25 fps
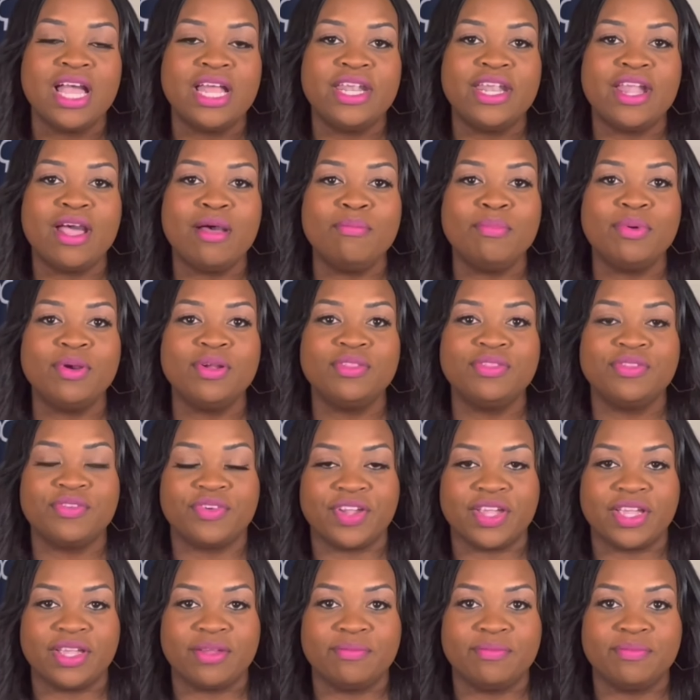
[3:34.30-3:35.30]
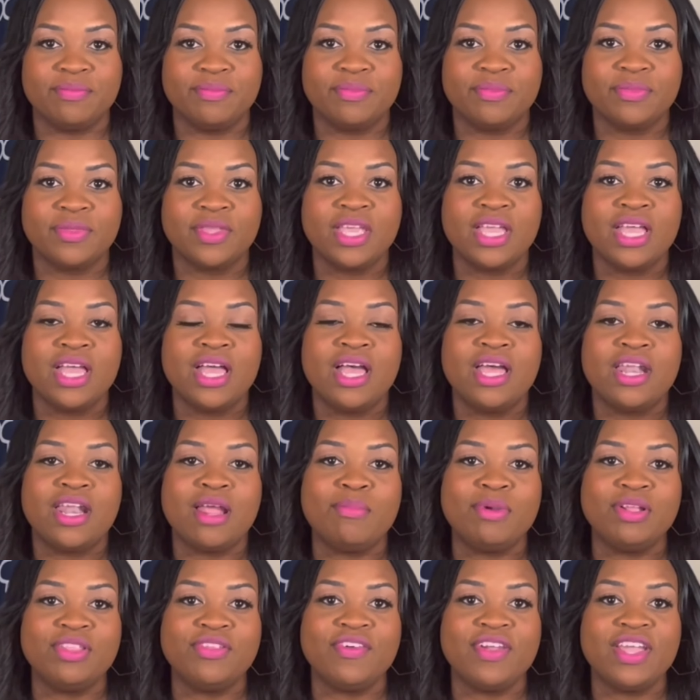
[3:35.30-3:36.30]
Number three.
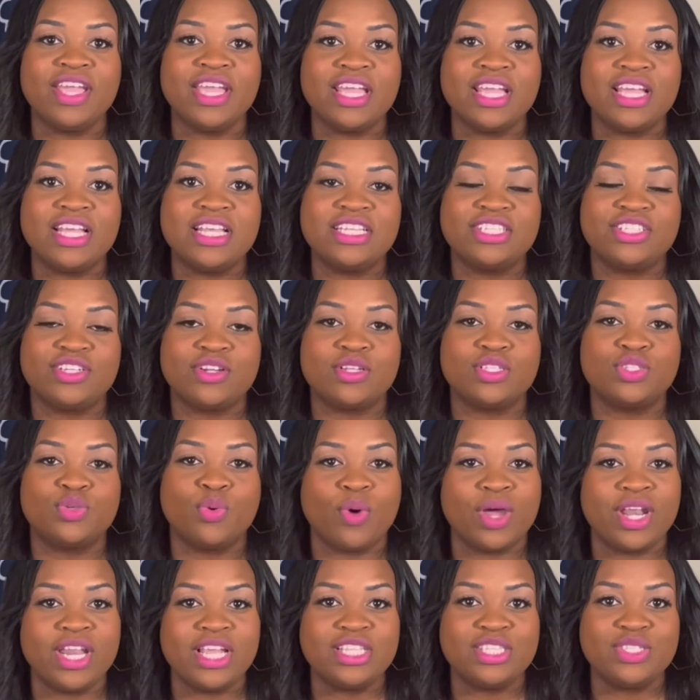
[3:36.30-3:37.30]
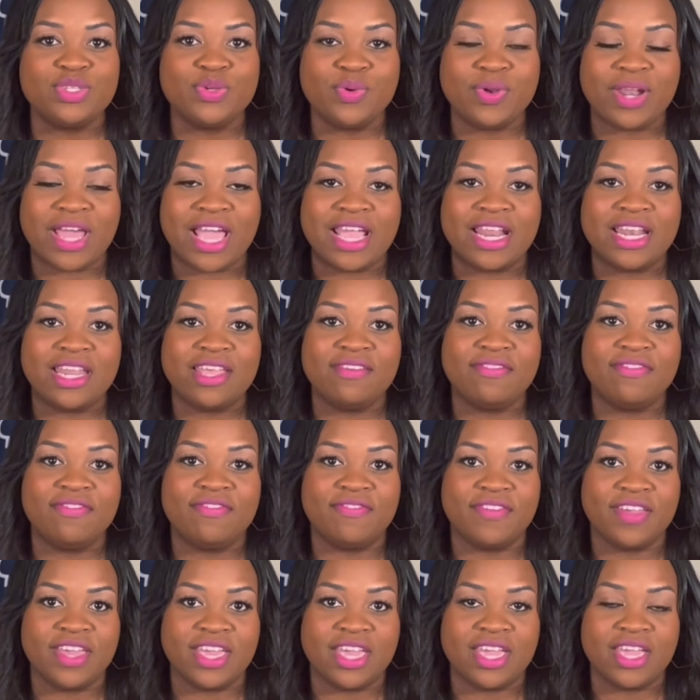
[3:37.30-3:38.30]
Number three is your 2290
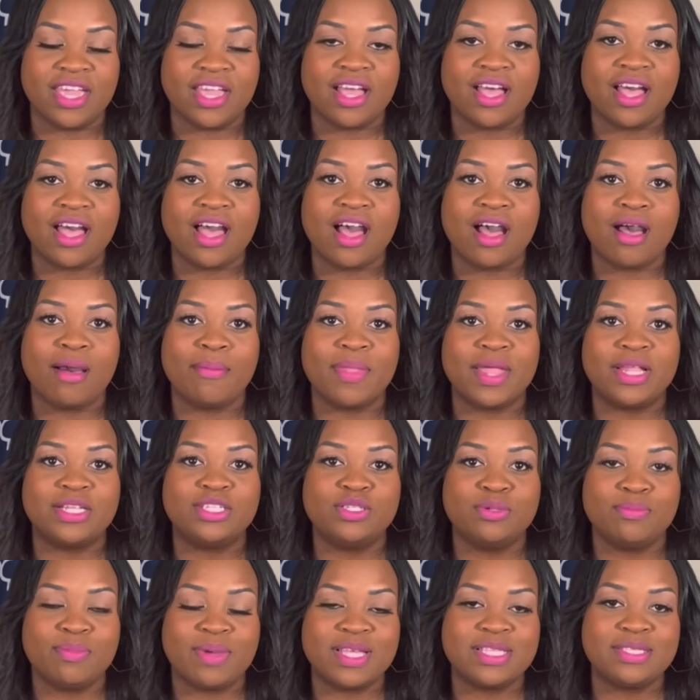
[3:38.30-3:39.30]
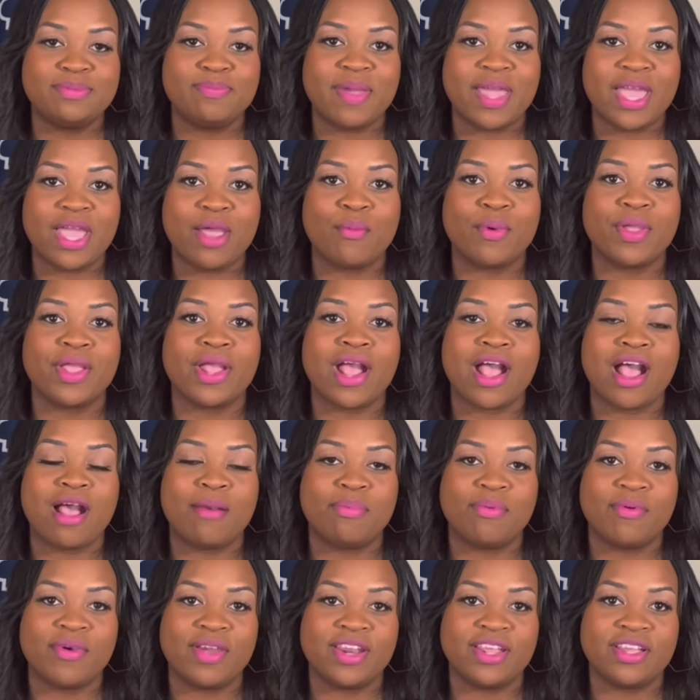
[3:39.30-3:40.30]
fee um, that you must pay when you're
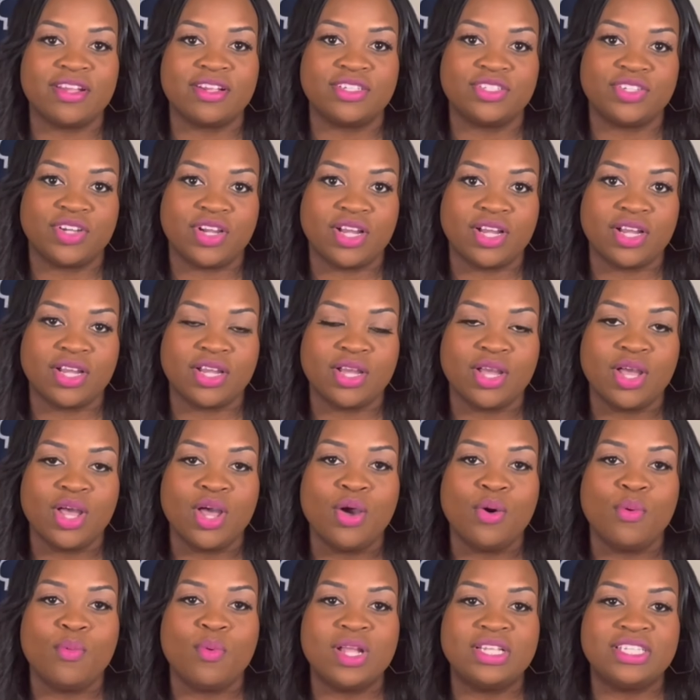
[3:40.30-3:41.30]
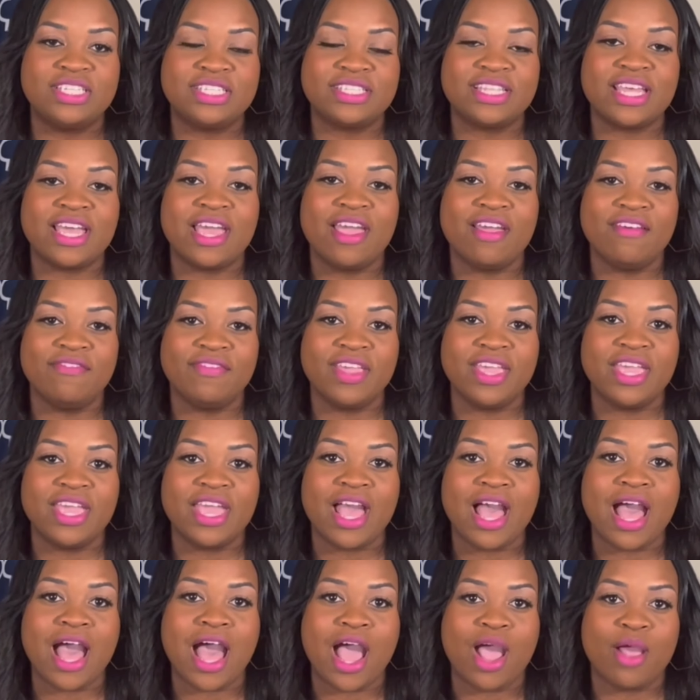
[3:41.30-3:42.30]
operating a truck, which is the
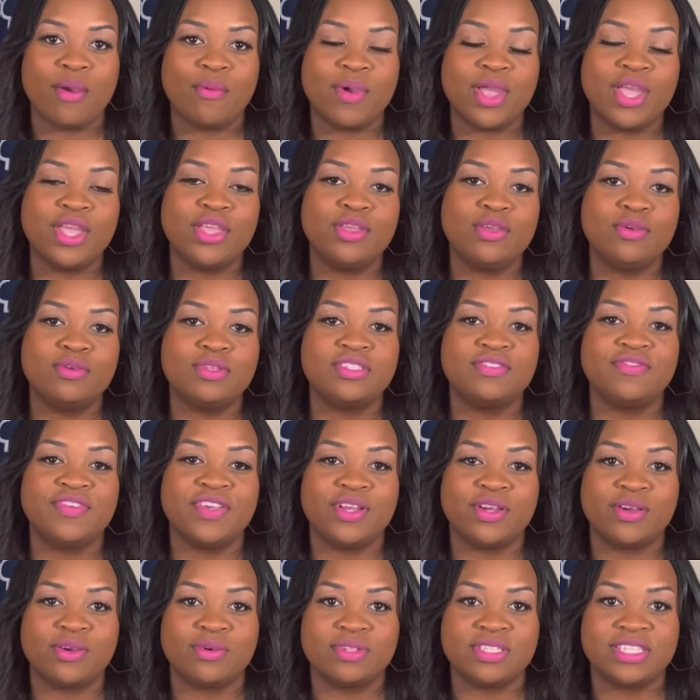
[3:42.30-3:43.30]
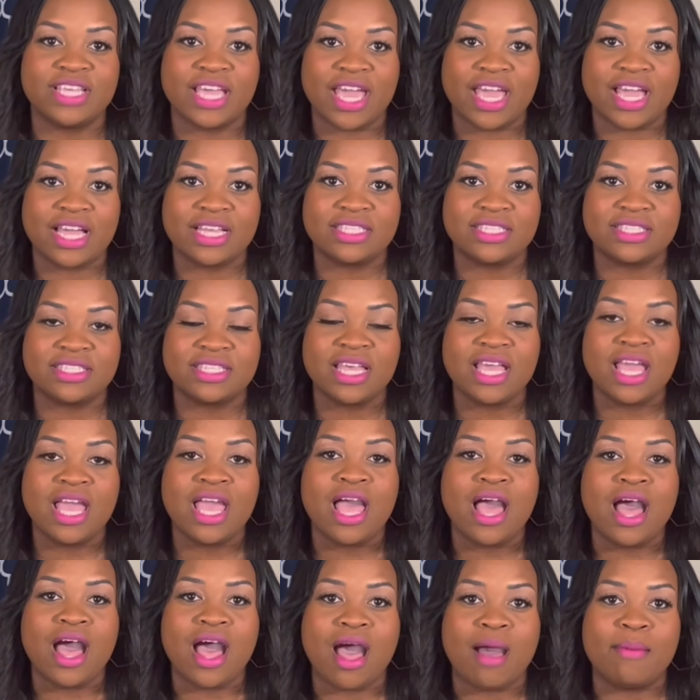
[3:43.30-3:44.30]
heavy highway use vehicle tax.
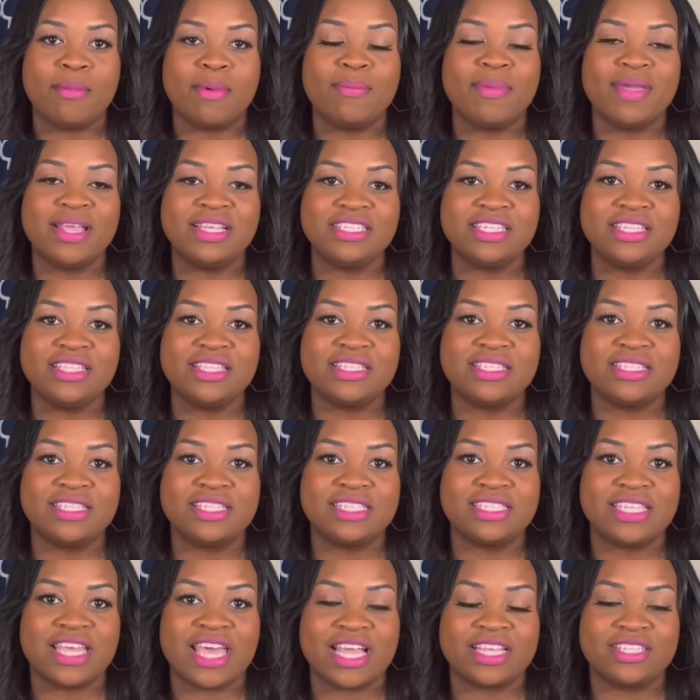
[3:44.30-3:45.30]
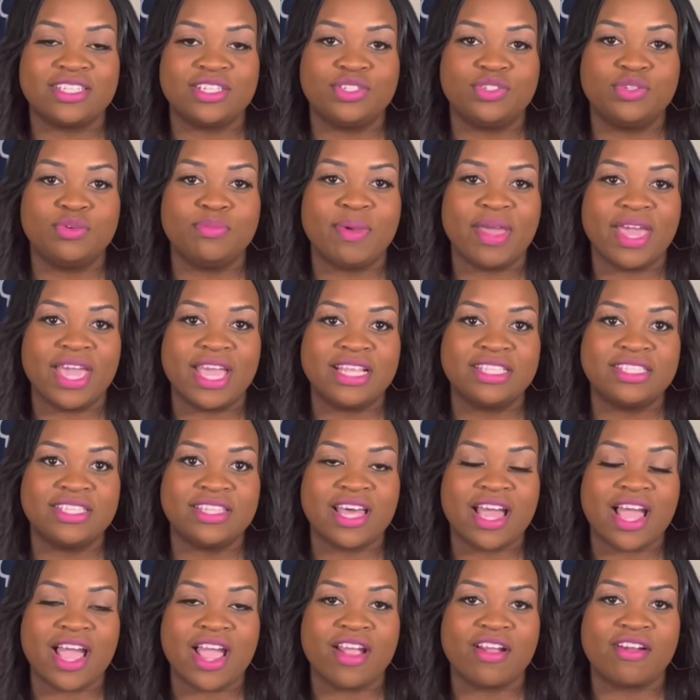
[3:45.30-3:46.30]
Um, and basically, this is the tax that you pay to
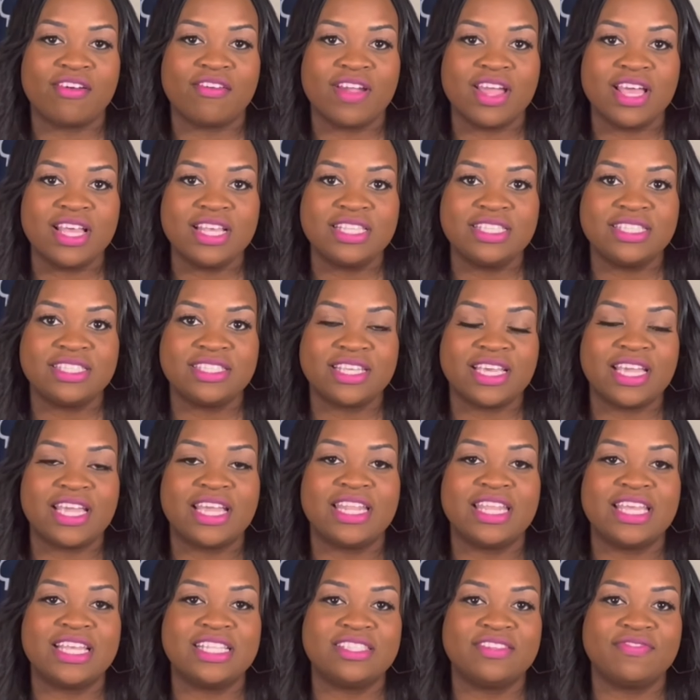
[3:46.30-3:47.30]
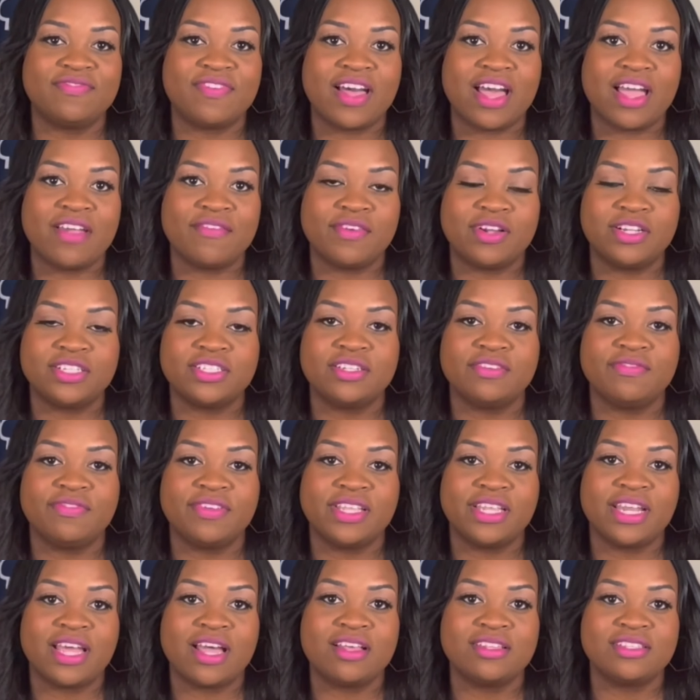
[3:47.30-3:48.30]
the IRS, and it's
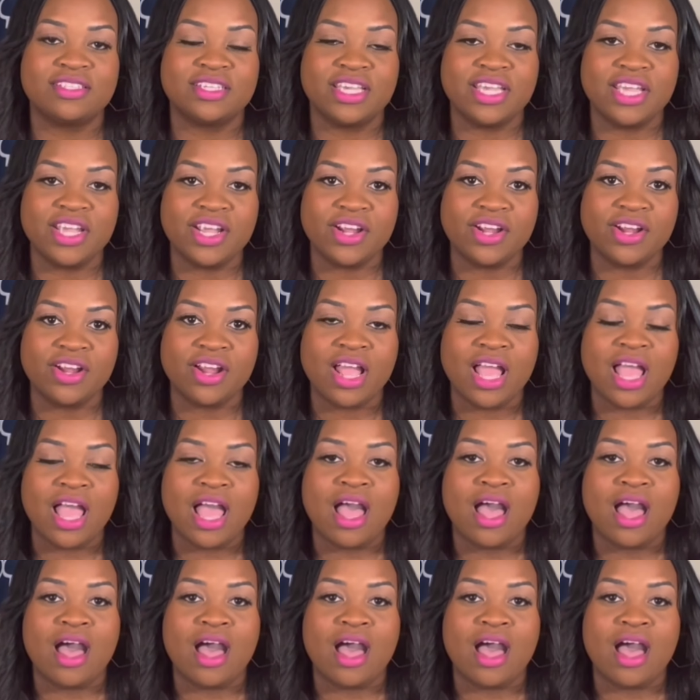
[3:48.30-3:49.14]
$550 a year.